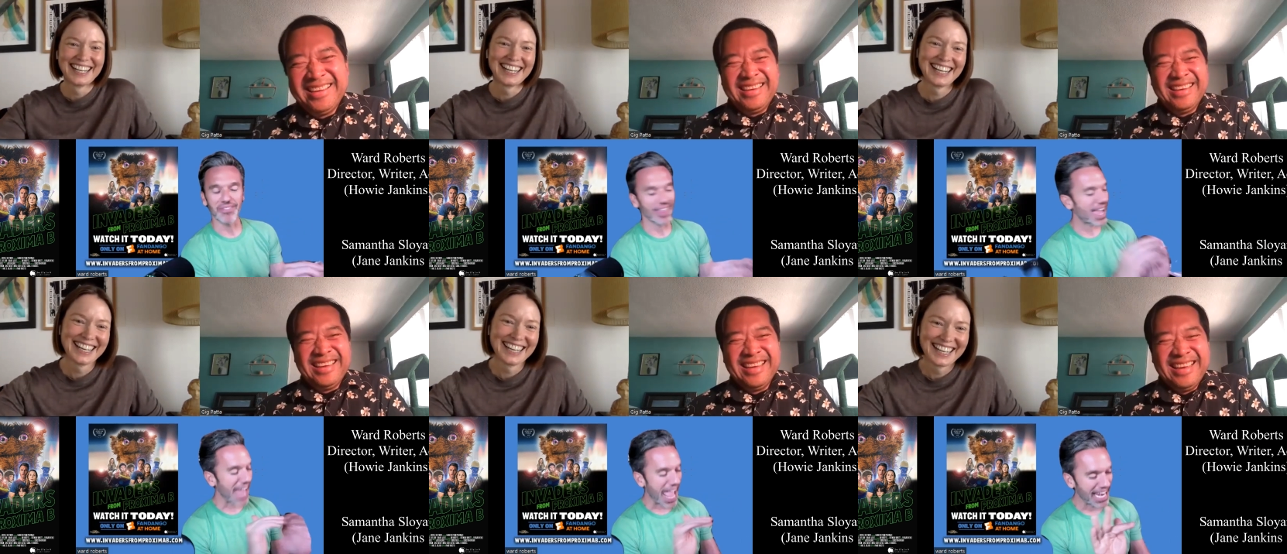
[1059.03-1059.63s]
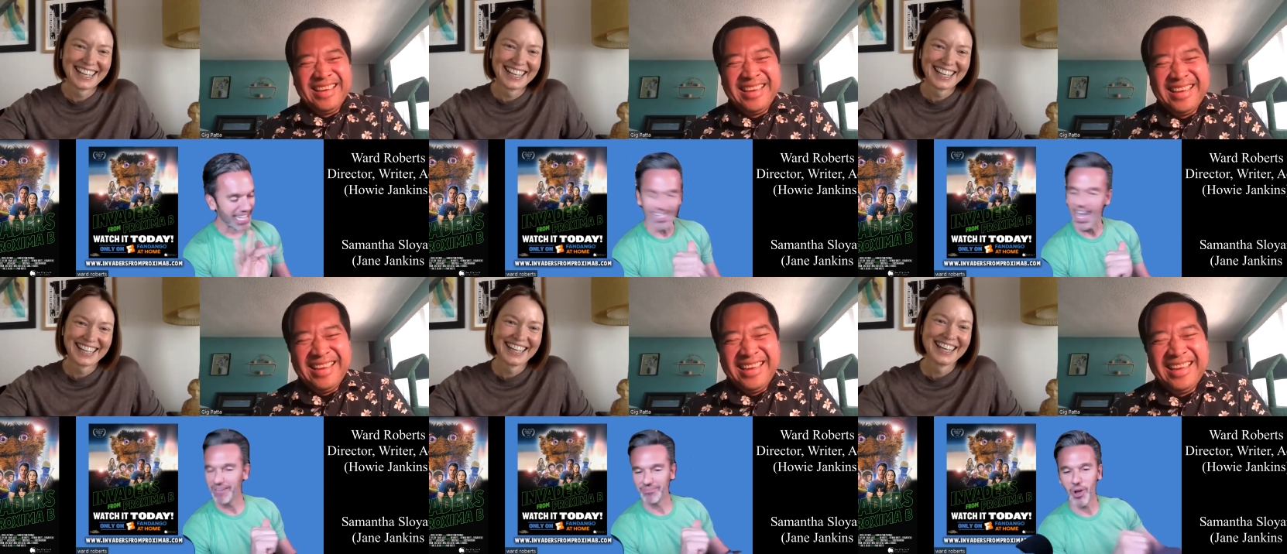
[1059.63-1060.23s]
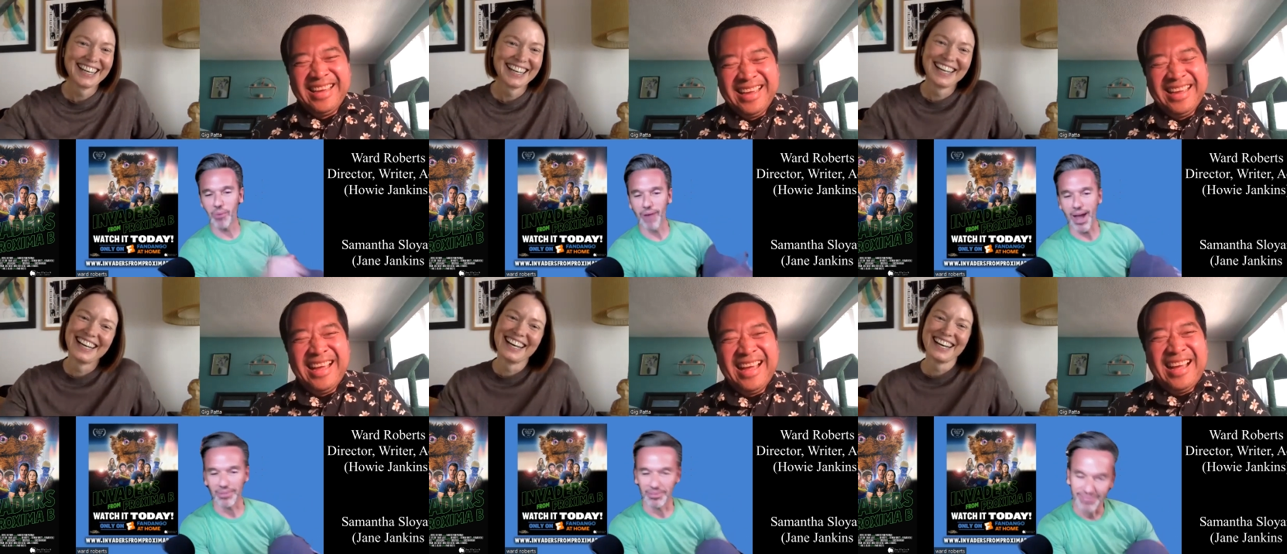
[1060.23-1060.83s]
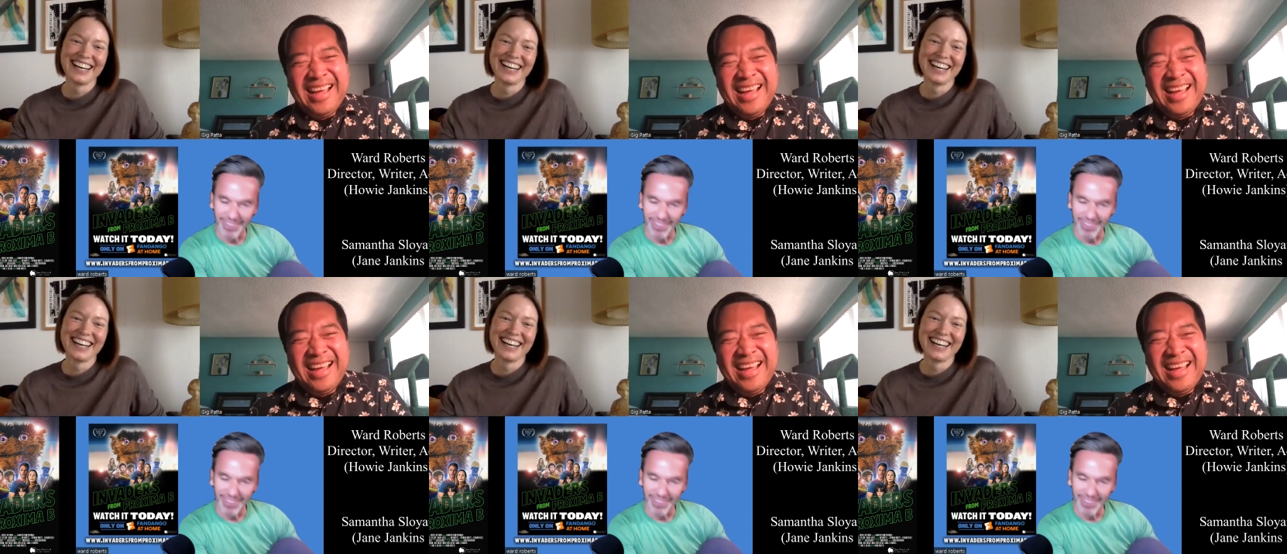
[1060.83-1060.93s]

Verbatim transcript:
Speaker 1: that anytime.
Speaker 2: No
Speaker 1: problem.